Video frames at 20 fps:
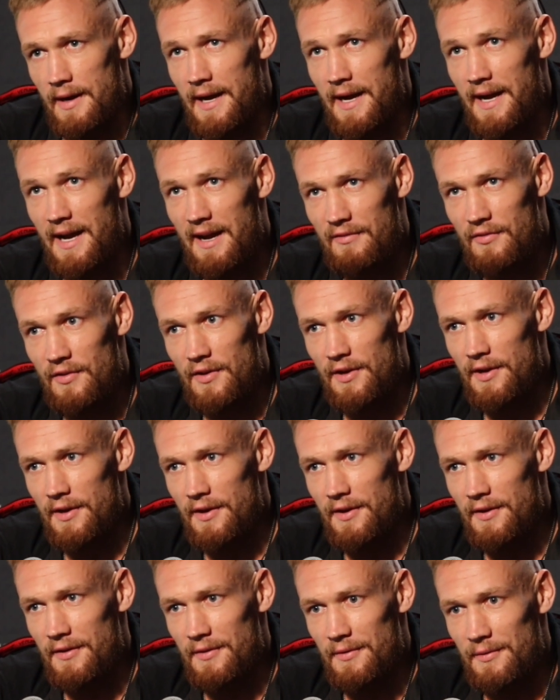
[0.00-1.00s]
I have
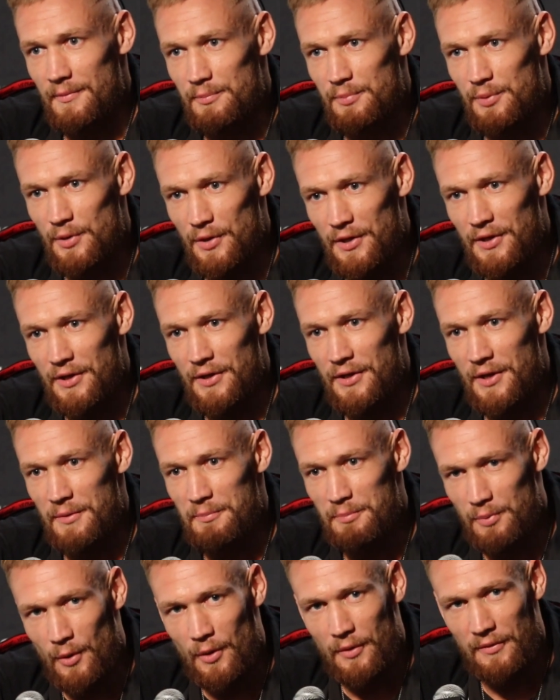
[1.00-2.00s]
a pretty
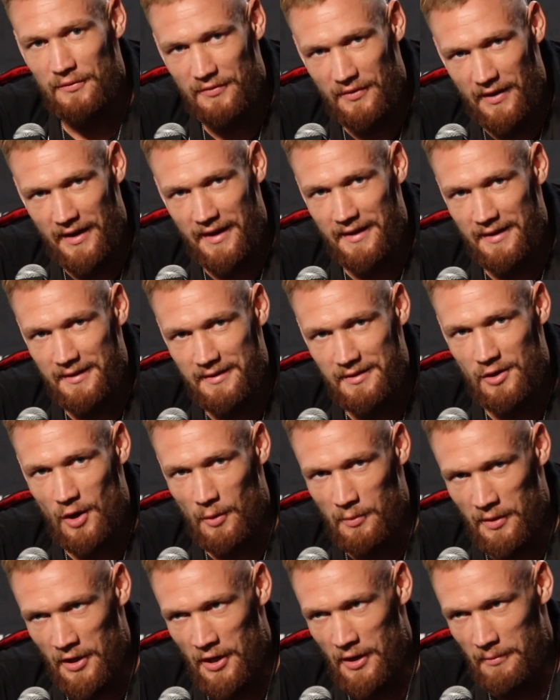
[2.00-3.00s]
important fight
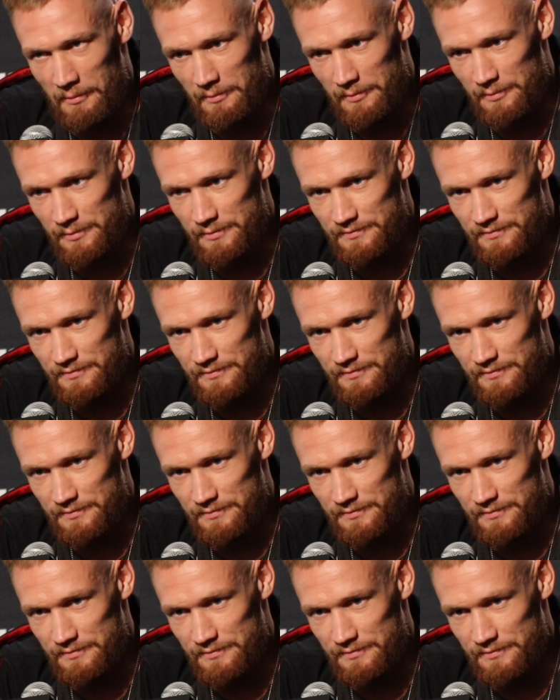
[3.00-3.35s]
coming up.